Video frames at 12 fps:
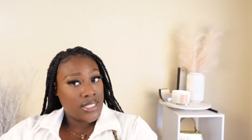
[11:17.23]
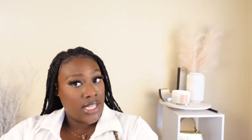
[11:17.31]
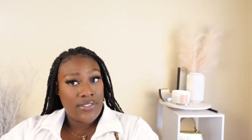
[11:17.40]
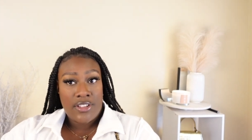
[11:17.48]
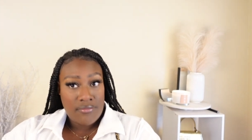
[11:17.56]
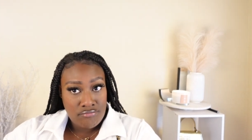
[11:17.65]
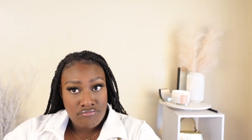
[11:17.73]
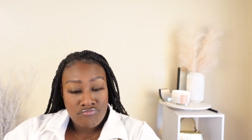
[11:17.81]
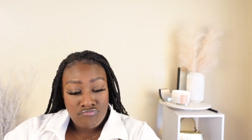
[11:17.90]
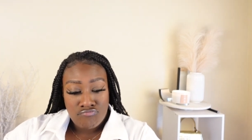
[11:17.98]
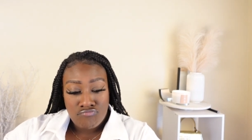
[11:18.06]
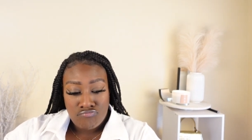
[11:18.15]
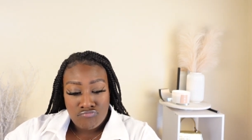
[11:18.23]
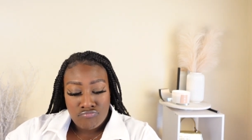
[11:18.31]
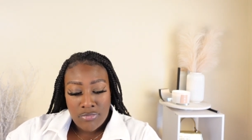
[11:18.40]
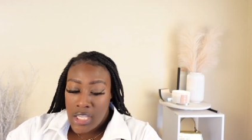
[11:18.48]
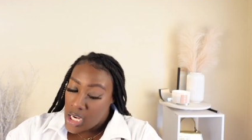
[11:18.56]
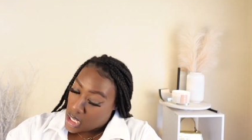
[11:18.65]
given.
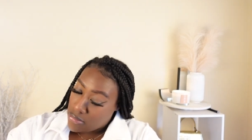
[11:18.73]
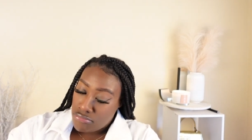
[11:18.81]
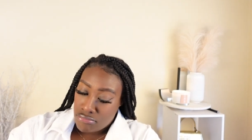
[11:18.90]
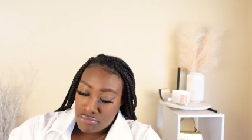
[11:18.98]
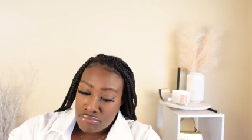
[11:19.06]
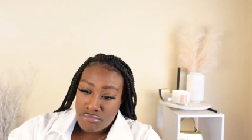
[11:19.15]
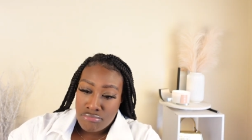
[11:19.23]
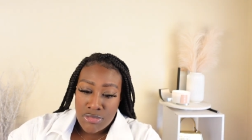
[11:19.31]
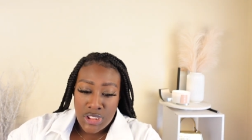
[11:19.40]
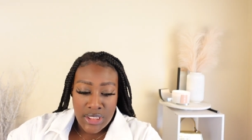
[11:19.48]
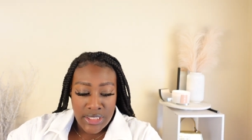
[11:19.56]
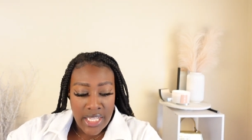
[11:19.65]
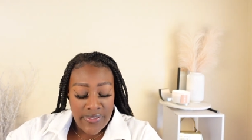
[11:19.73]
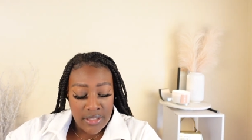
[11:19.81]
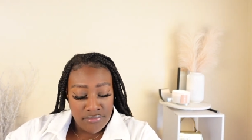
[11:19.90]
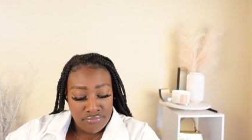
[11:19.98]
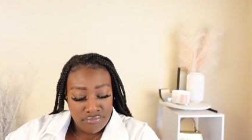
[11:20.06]
Y'all, it's given.